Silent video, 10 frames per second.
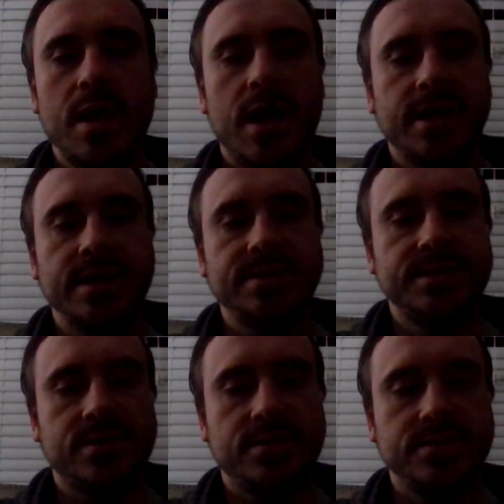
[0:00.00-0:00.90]
I guess
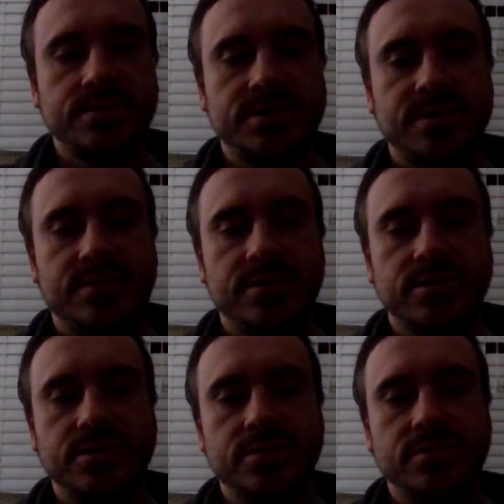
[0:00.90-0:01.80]
he's also similar
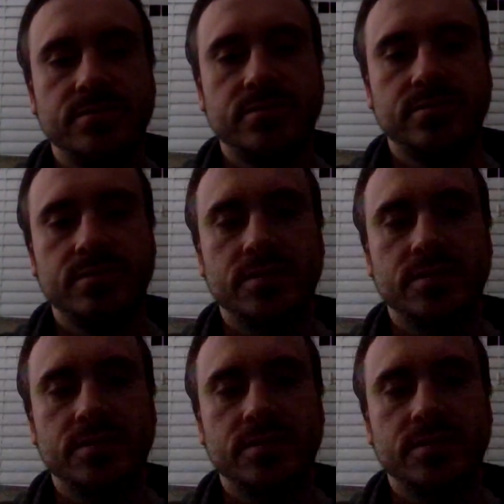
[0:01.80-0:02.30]
to